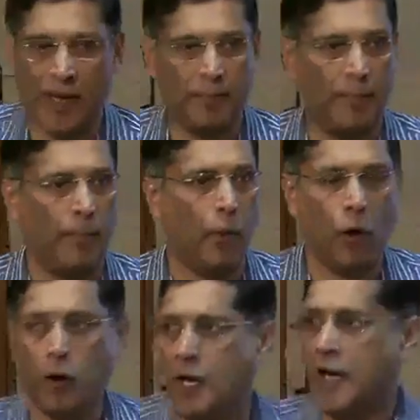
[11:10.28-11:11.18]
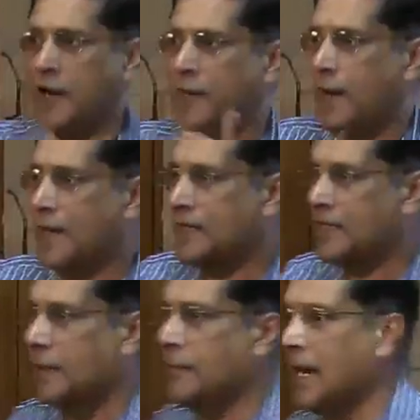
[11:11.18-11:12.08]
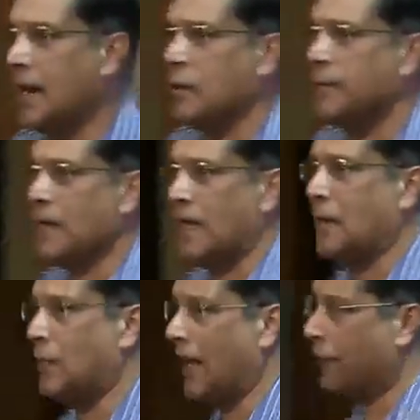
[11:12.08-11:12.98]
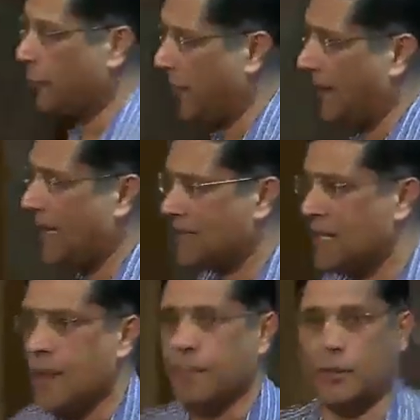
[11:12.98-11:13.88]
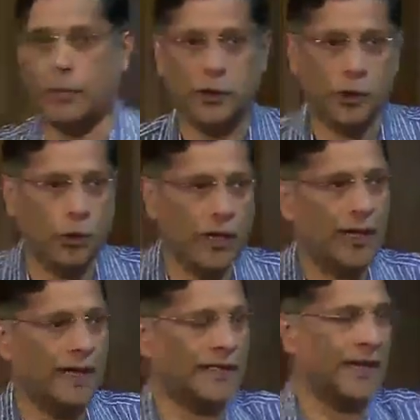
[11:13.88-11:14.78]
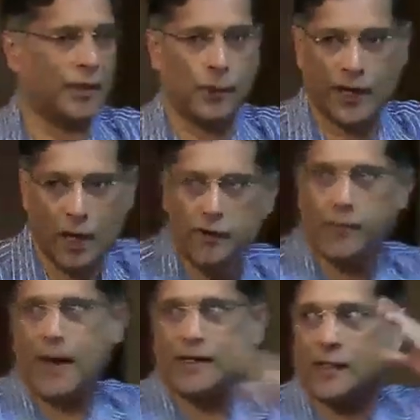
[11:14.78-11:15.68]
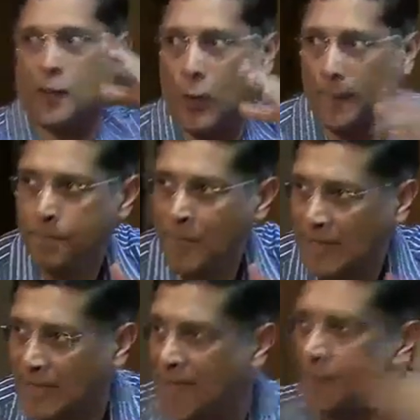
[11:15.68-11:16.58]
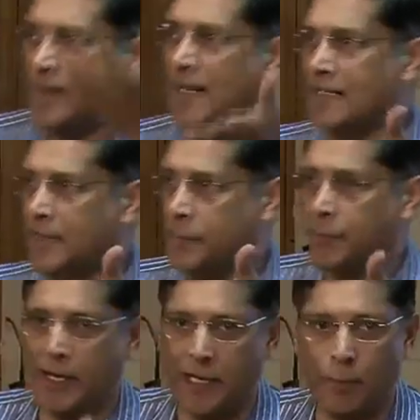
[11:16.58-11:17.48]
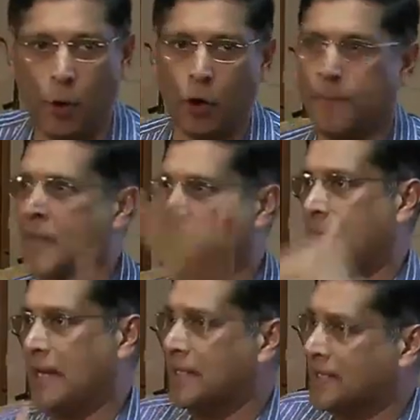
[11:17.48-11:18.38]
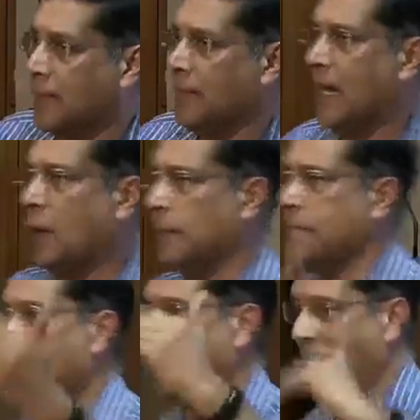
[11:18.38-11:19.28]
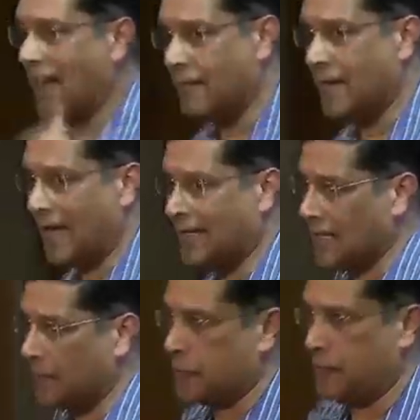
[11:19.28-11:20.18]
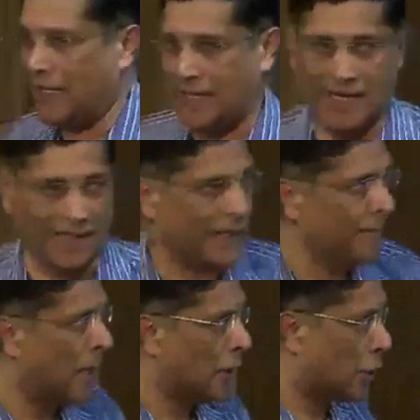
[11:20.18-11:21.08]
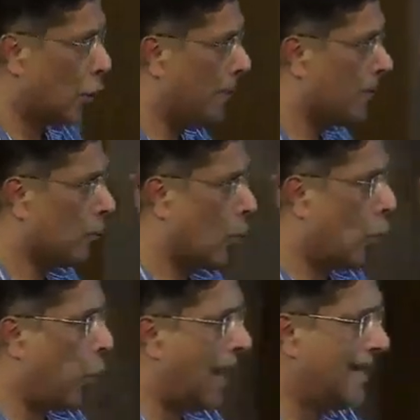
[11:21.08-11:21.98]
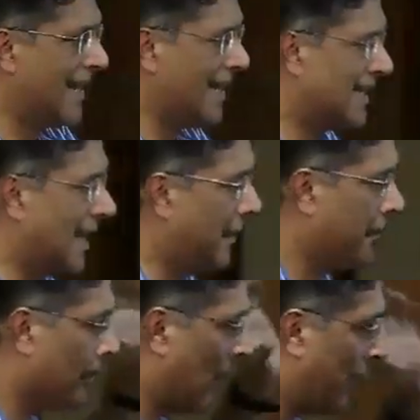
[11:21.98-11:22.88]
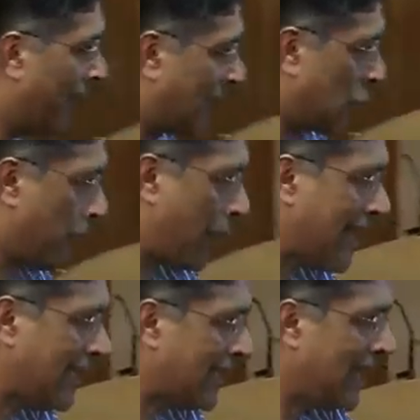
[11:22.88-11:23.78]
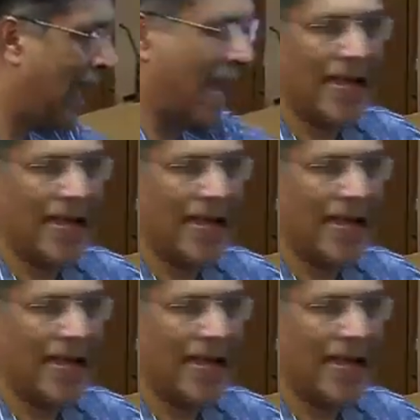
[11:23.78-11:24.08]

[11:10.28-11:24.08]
to pay more. If prices come down, he will have to pay less. But with urea, it's the other way around. If prices go up, the government ends up spending more. Prices come down, the government ends up spending less. So one is a fixed price